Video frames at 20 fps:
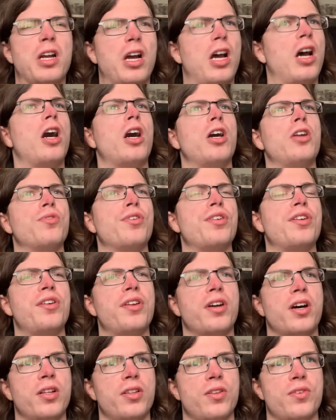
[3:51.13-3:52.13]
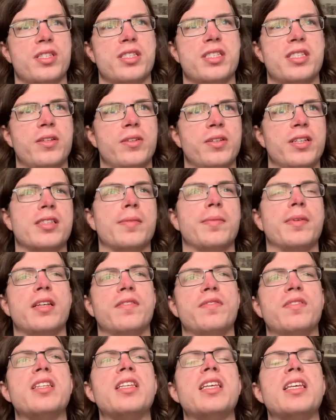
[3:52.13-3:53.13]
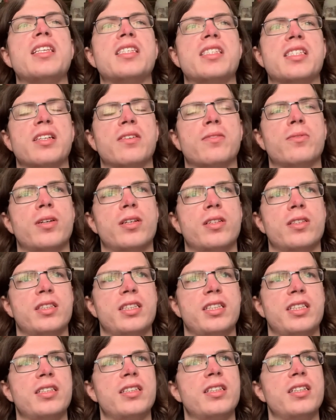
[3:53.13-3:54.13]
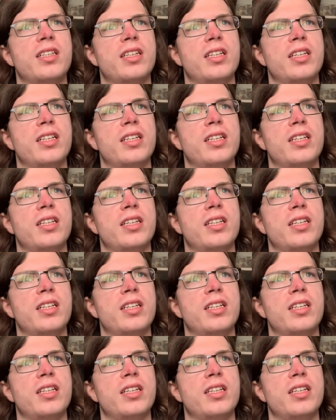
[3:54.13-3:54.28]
$100 and still get something of decent quality?